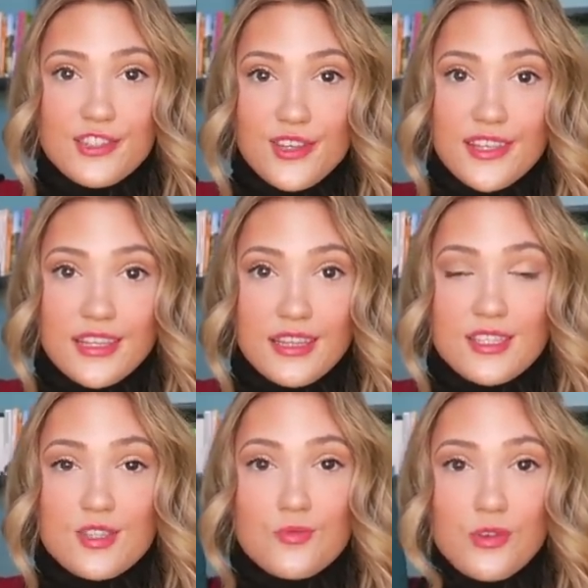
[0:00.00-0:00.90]
So I think that
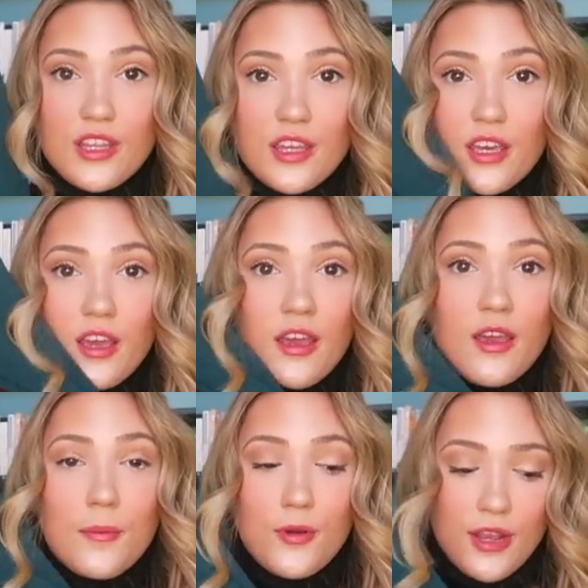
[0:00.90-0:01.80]
this is really
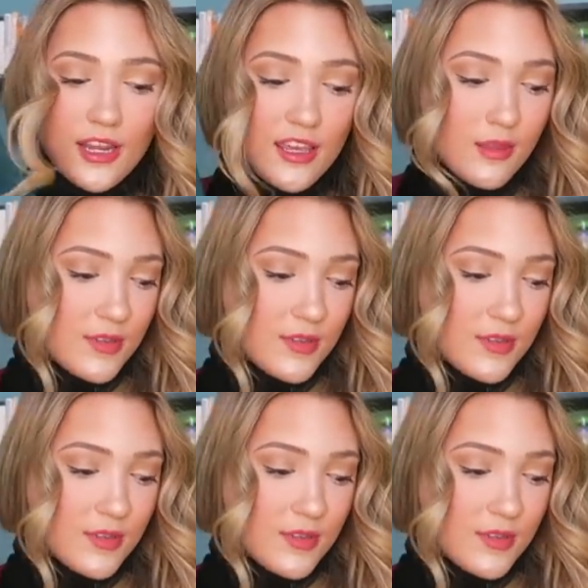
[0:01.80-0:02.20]
pretty.